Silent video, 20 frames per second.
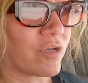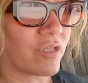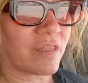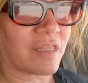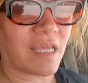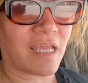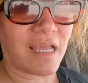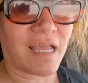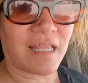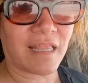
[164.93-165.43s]
Good
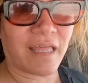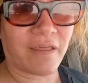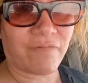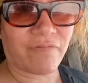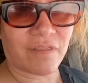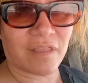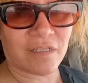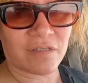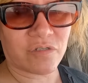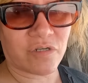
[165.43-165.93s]
thing I
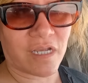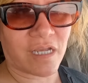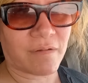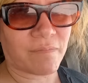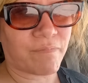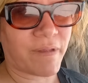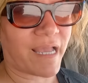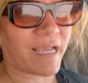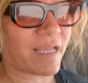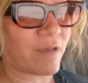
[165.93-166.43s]
left the truck
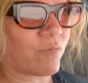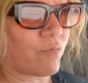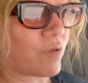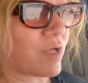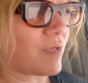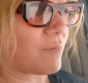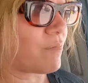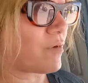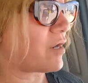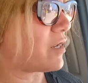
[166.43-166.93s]
back at
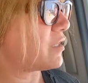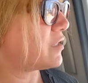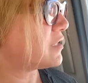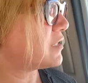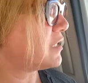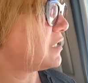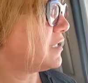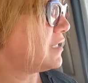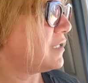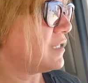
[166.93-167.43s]

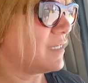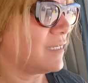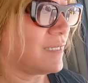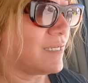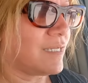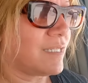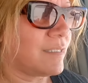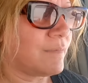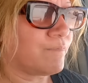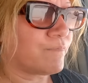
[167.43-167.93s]
Walmart.
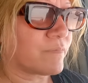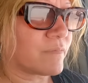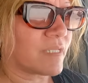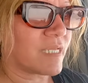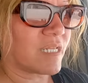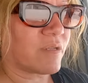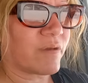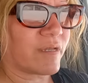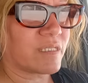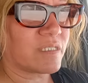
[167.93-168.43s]

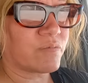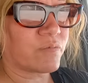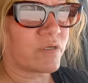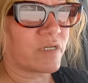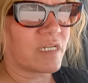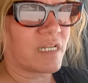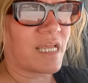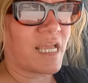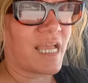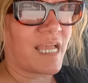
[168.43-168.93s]
Anyways, we're
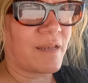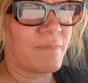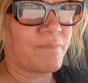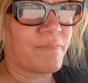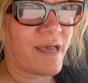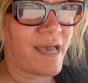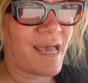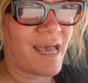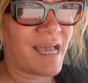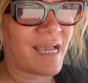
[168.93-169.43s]
gonna head
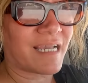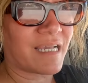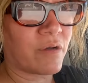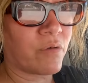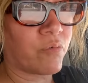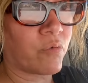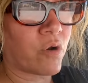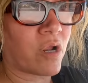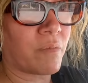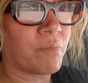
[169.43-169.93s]
back.
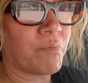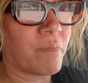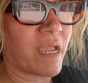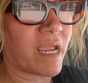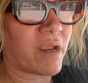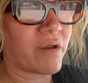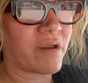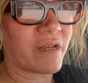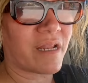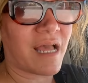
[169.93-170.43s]
We're on
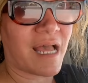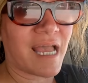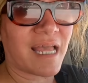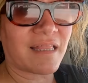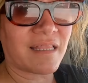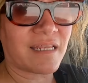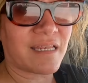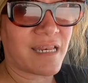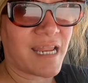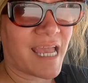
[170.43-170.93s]
Merritt
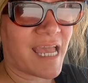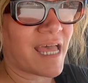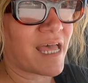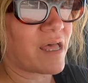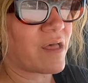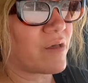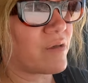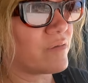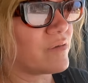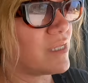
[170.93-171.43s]
Island
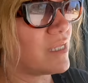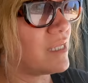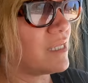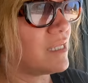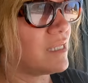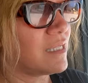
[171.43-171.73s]
now.